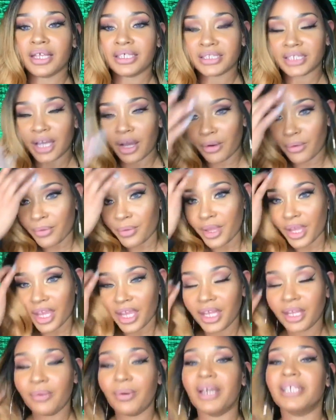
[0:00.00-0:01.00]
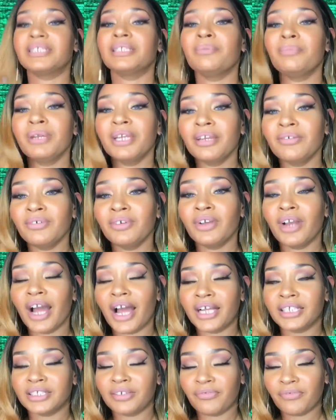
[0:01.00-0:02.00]
So, anyways, let me give you
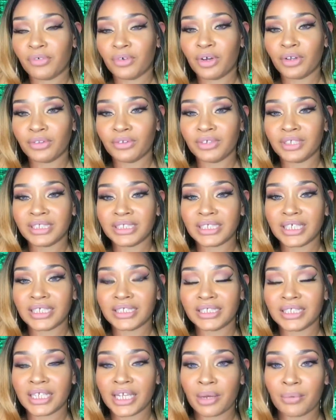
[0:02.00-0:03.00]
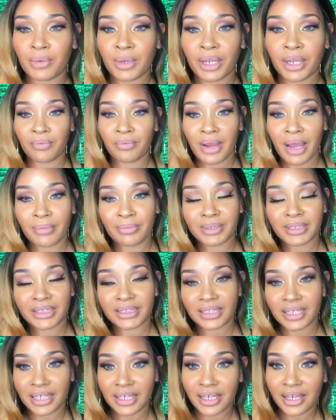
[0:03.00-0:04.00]
guys a full 360 and wrap this
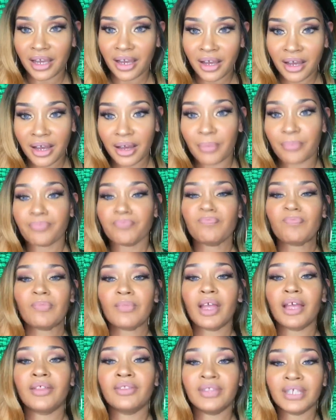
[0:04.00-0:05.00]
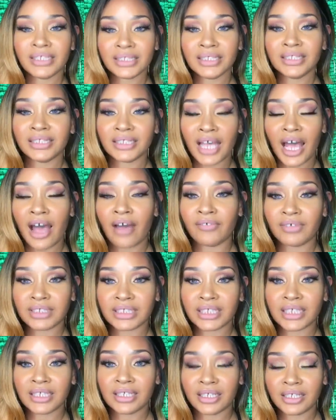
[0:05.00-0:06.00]
thing up. This is
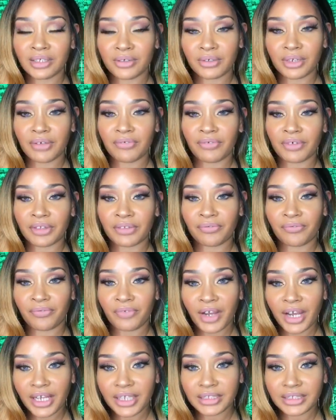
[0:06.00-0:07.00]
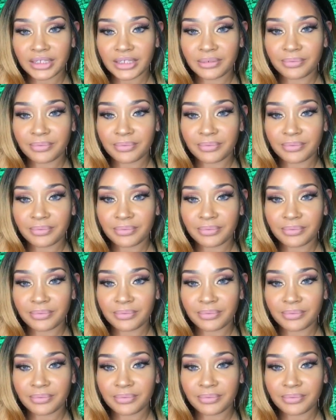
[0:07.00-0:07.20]
obviously the unit from the front.